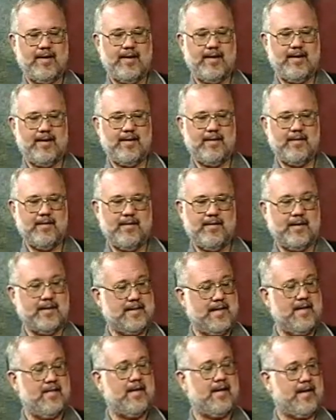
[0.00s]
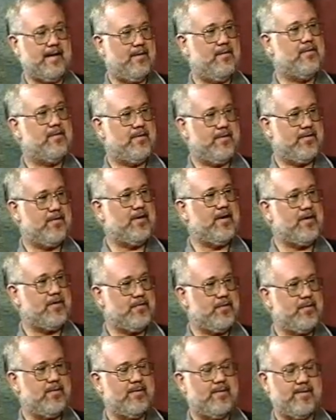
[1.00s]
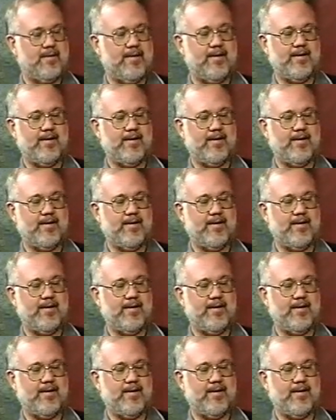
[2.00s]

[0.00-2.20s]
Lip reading: And at least I think it was successful.